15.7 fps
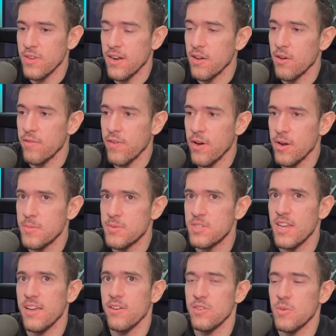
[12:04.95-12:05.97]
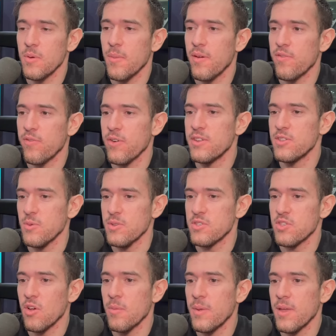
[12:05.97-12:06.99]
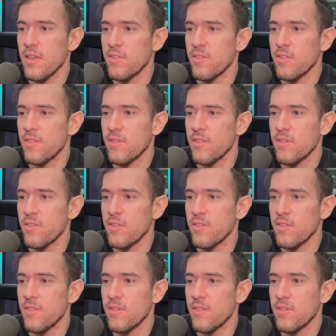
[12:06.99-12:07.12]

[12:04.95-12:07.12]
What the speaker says: and I got very upset because one of my friends once told me